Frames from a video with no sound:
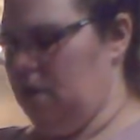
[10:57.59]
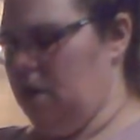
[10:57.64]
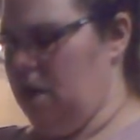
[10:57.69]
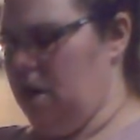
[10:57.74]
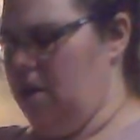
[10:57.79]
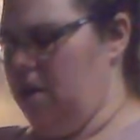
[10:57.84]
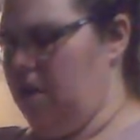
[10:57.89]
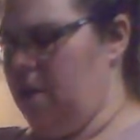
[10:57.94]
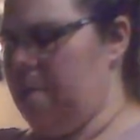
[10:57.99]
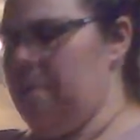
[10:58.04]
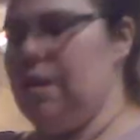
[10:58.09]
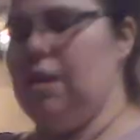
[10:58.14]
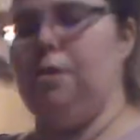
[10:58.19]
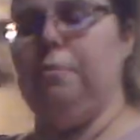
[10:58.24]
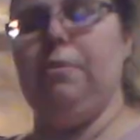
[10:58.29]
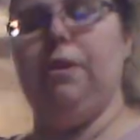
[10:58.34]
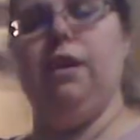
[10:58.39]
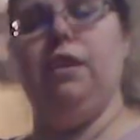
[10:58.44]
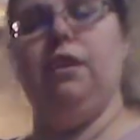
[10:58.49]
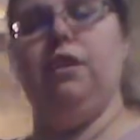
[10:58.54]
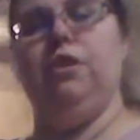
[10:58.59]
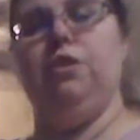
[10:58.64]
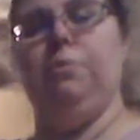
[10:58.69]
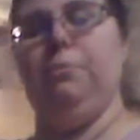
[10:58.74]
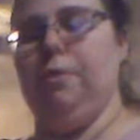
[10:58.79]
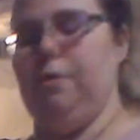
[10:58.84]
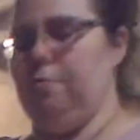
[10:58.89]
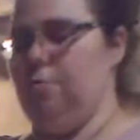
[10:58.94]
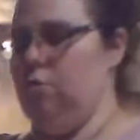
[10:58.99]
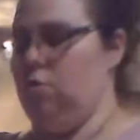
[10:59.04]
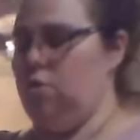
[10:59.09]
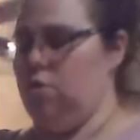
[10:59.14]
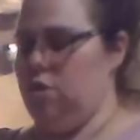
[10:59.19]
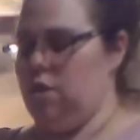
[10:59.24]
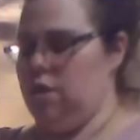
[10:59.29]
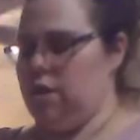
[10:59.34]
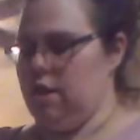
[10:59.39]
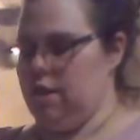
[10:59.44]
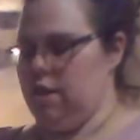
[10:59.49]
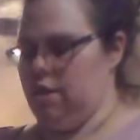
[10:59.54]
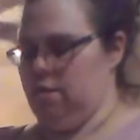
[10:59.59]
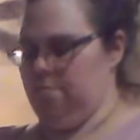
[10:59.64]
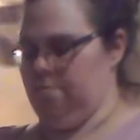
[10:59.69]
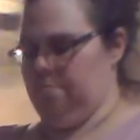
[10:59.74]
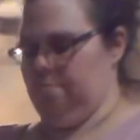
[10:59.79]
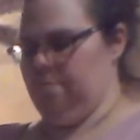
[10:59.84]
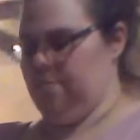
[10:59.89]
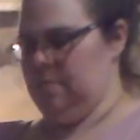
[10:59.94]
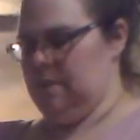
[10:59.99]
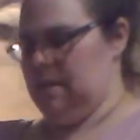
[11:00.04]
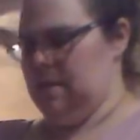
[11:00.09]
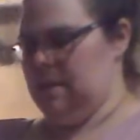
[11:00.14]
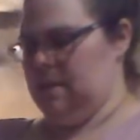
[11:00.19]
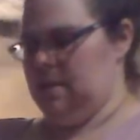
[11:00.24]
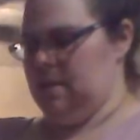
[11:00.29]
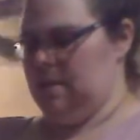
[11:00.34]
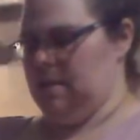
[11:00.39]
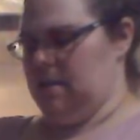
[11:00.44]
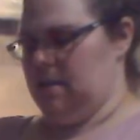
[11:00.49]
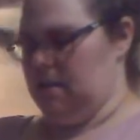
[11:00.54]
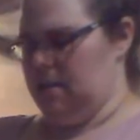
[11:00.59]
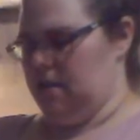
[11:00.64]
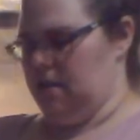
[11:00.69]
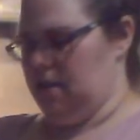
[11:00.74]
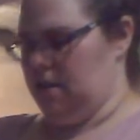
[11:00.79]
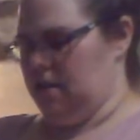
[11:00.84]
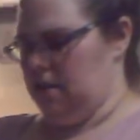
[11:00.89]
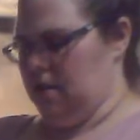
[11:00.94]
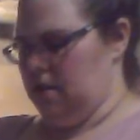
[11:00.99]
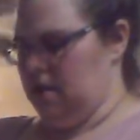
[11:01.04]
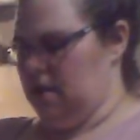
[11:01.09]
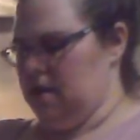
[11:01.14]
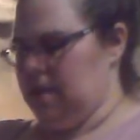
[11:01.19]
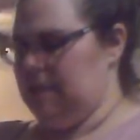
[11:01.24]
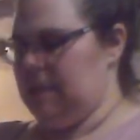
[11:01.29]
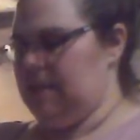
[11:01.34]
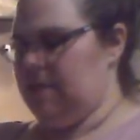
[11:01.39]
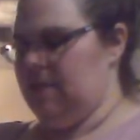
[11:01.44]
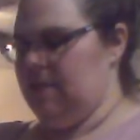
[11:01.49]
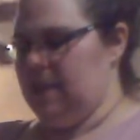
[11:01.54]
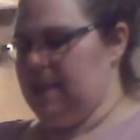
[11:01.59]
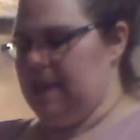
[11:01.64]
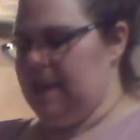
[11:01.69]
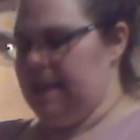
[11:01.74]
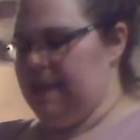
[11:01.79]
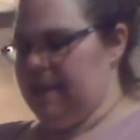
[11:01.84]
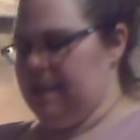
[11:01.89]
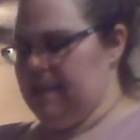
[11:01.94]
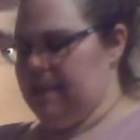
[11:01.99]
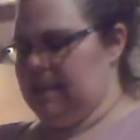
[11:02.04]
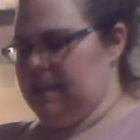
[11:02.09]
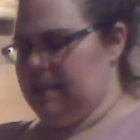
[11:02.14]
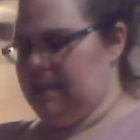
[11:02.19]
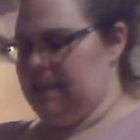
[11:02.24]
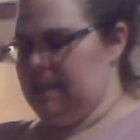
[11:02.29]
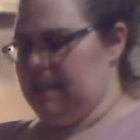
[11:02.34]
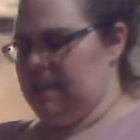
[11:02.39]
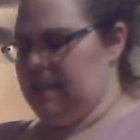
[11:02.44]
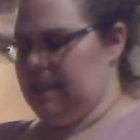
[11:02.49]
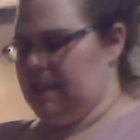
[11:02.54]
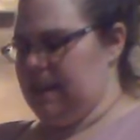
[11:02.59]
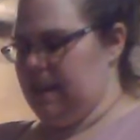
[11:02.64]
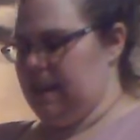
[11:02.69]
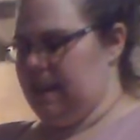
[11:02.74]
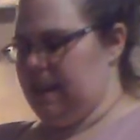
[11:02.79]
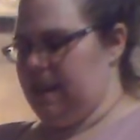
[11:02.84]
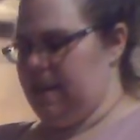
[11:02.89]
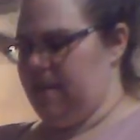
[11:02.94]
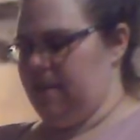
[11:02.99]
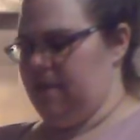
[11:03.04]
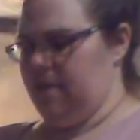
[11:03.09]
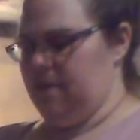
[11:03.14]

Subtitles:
However, I'm going to be a little bit more civilized today.